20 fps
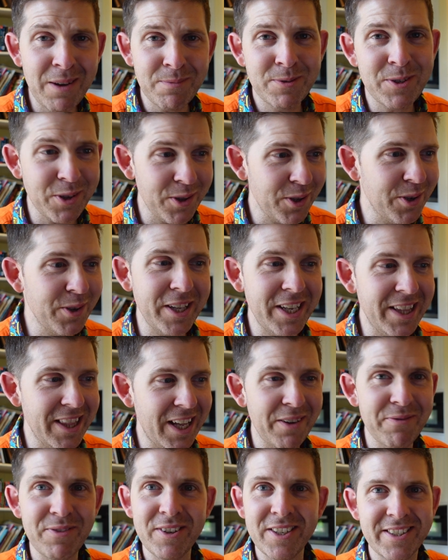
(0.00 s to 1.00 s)
absolutely
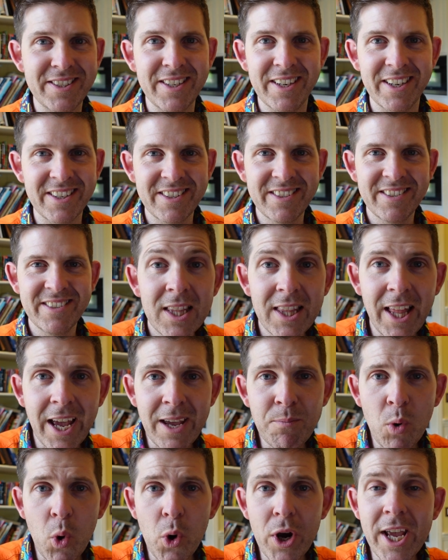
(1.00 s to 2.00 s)
love this thing.
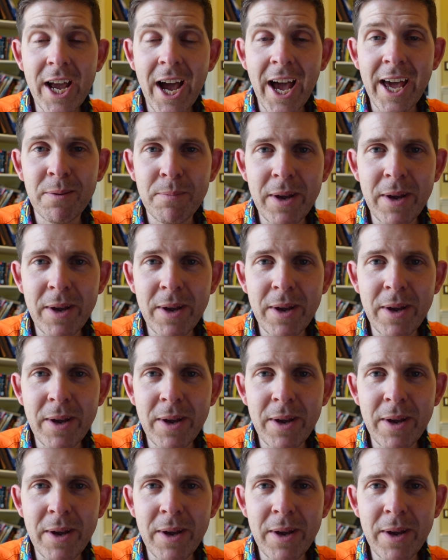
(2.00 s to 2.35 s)
Late morning, I had a